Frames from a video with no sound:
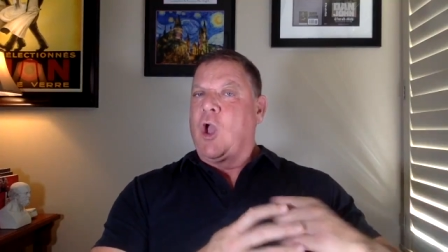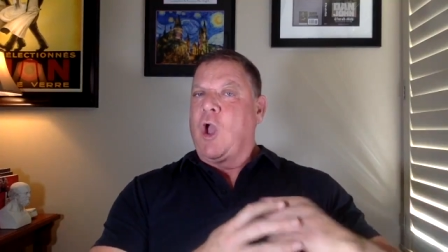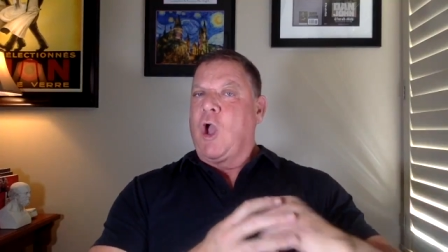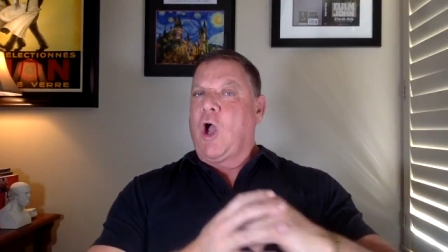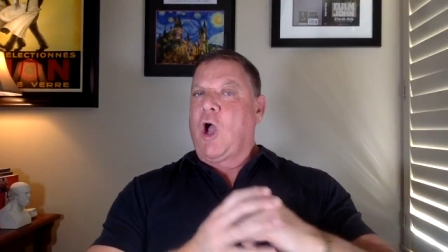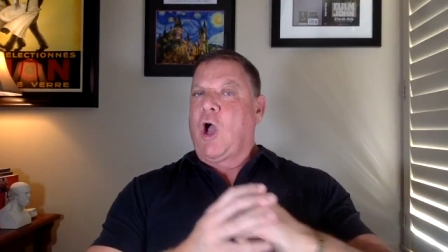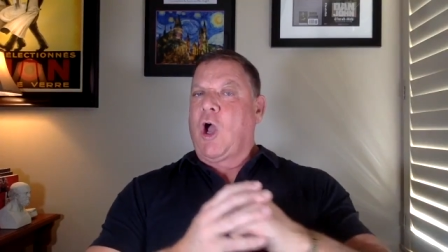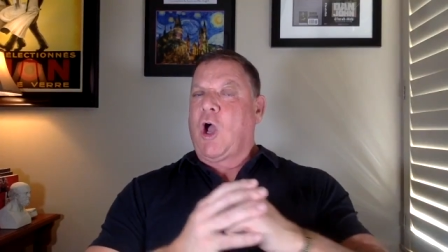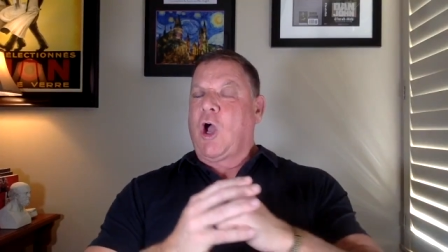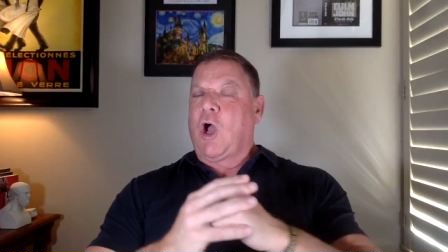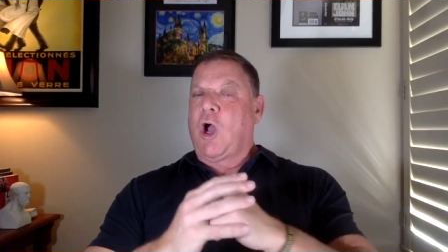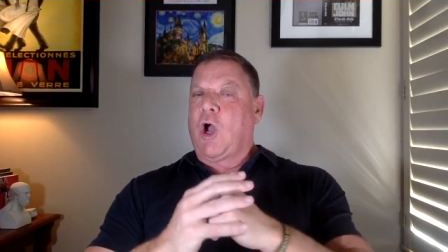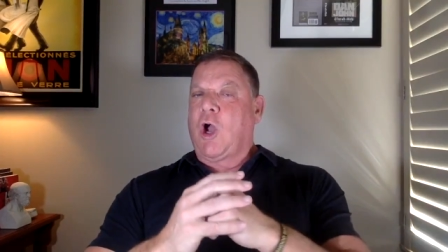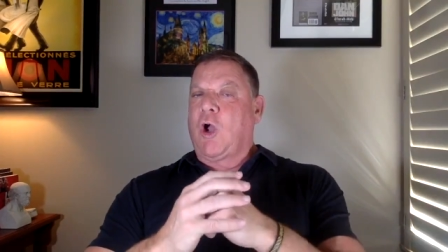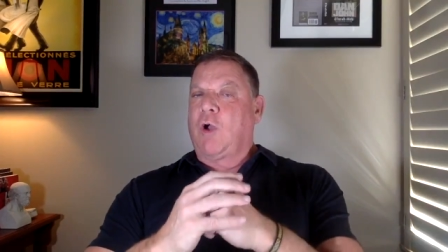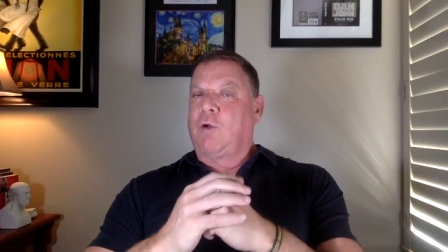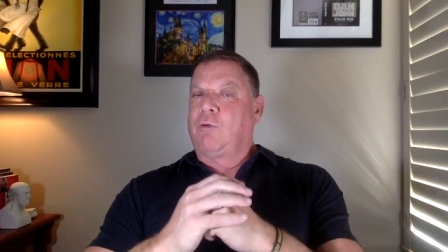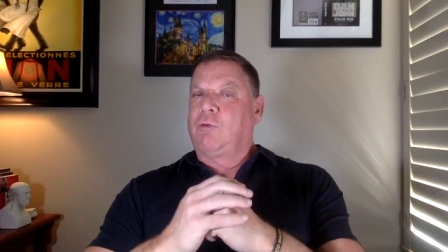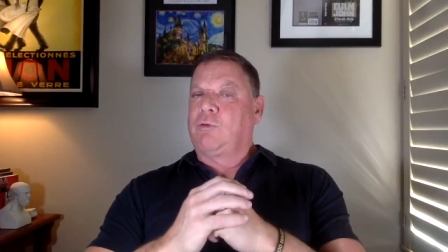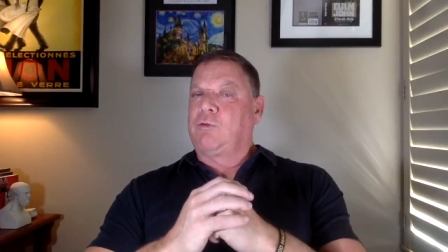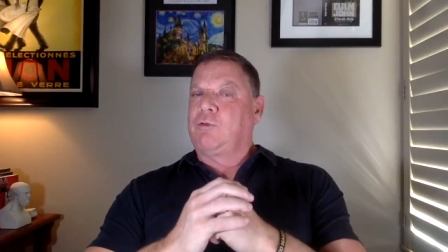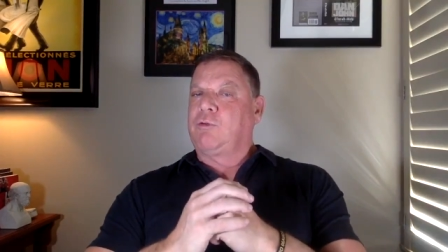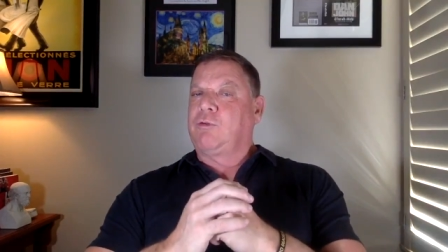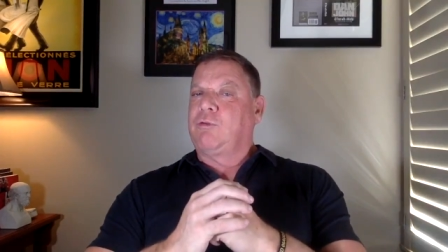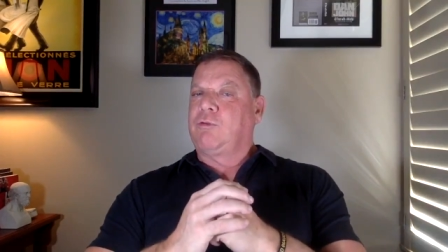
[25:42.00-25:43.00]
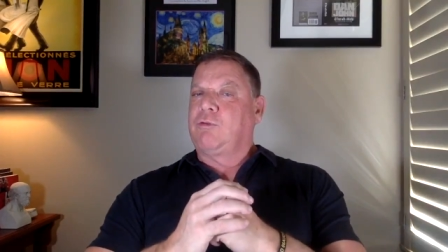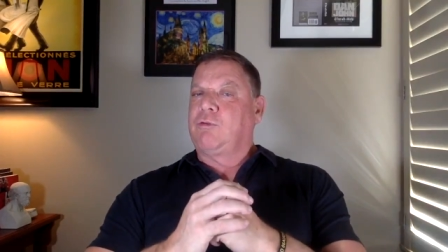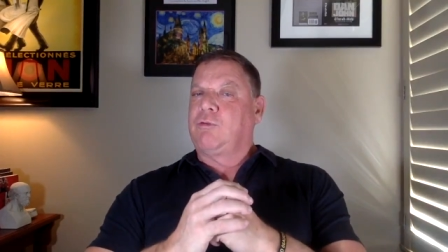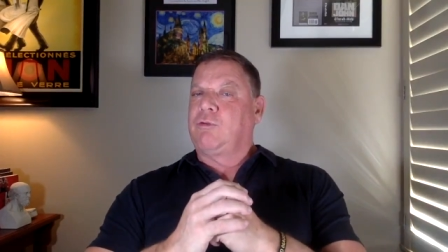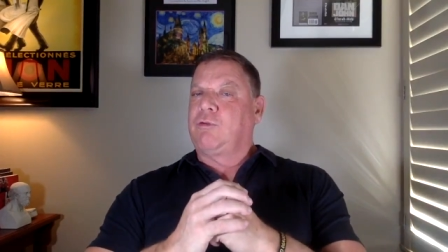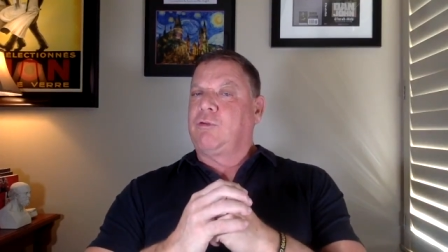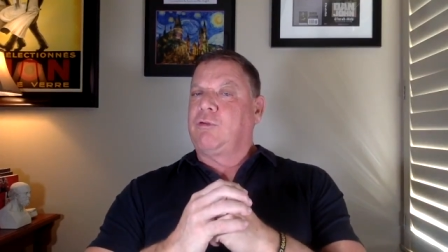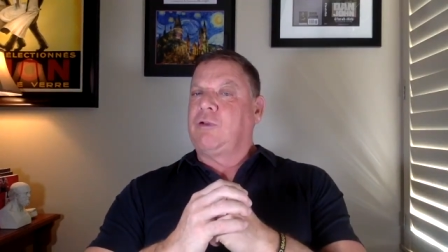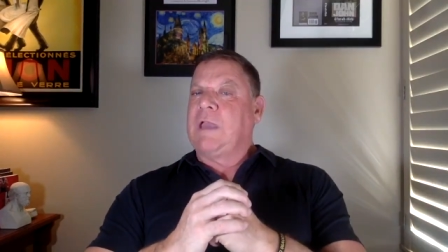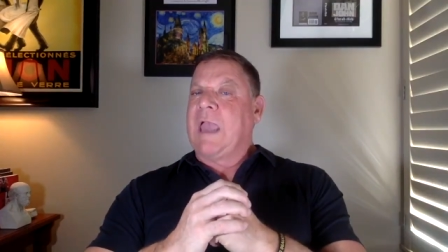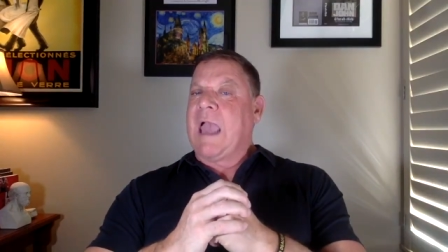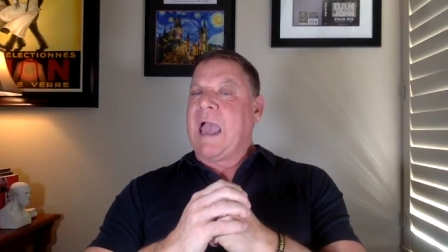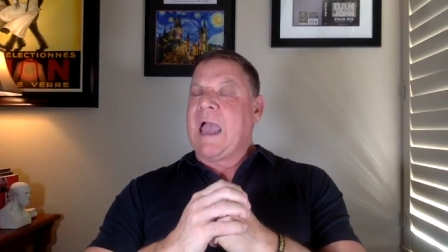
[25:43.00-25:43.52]
Uh,
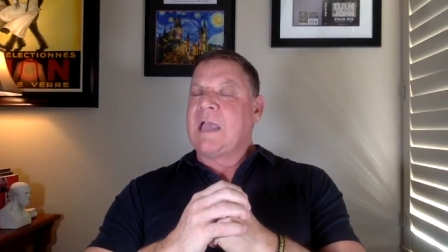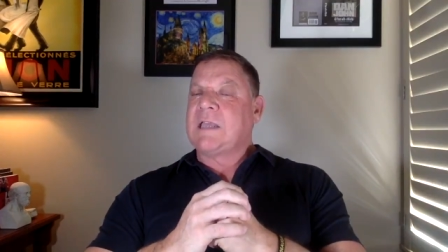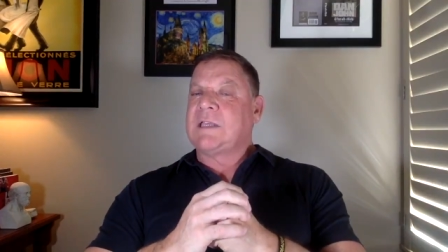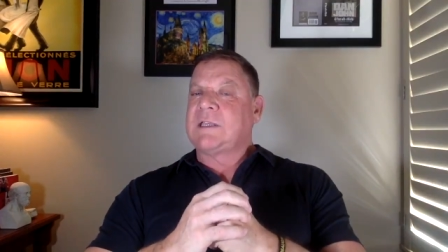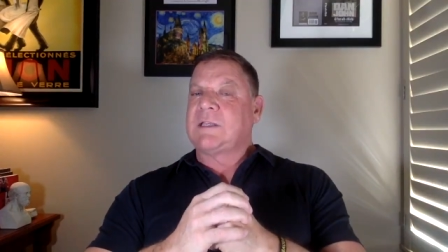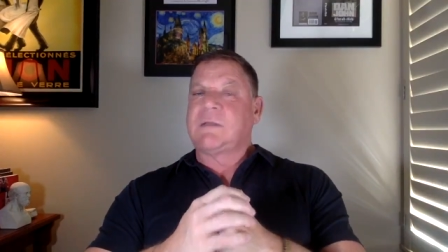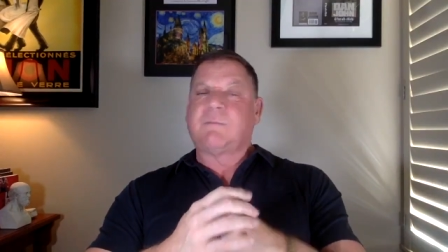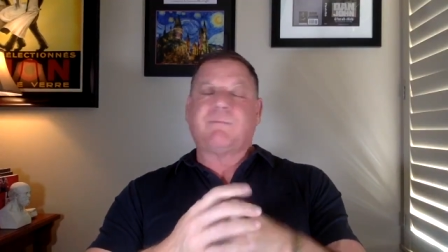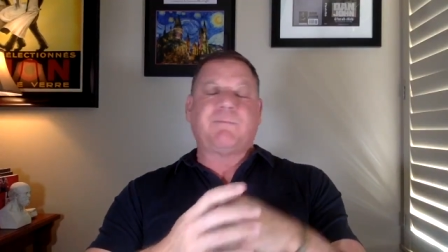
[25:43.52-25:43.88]
yes,